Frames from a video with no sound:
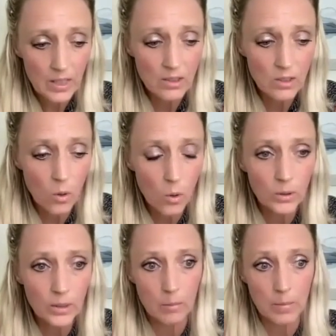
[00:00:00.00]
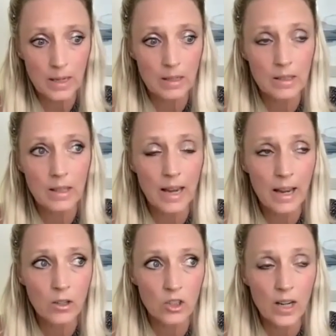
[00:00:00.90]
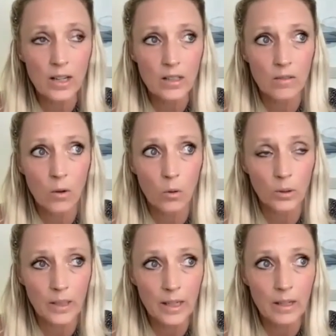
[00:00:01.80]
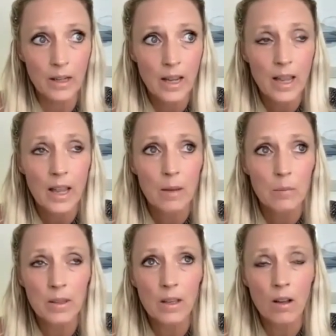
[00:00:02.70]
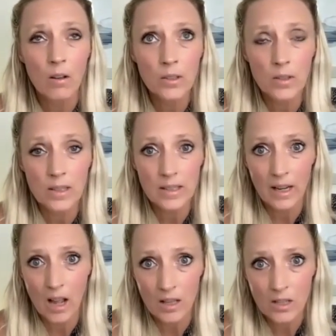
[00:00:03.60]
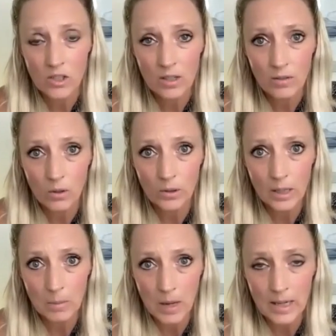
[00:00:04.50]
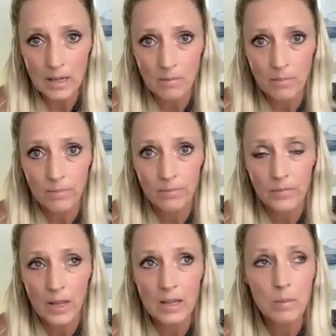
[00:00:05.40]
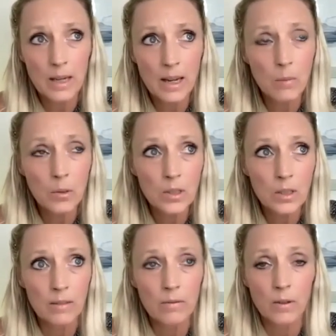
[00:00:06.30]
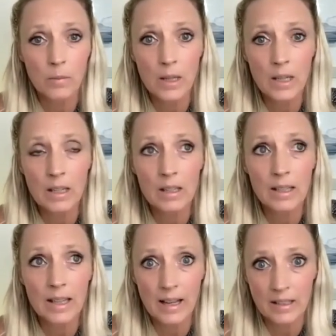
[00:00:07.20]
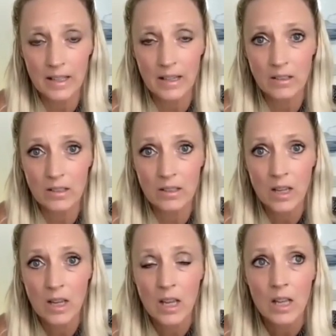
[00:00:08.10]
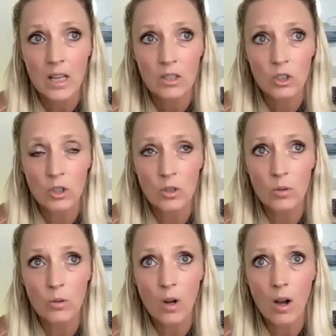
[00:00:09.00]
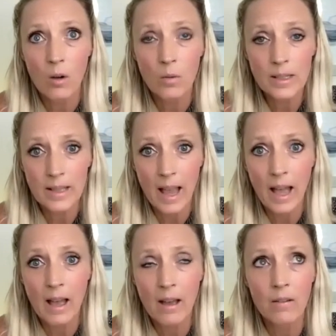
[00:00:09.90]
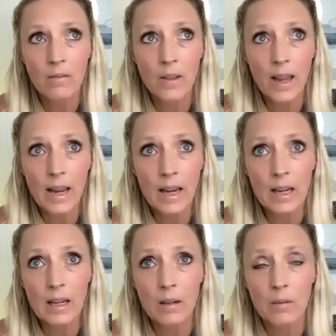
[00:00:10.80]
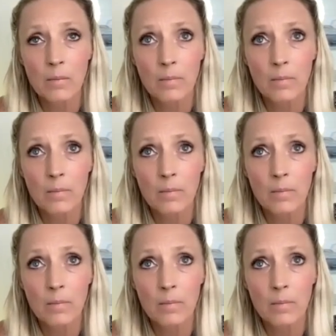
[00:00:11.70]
Is the holding piece, the energetics of holding, but the, also the psychology of holding money, and to be able to live from the the excess, to always have a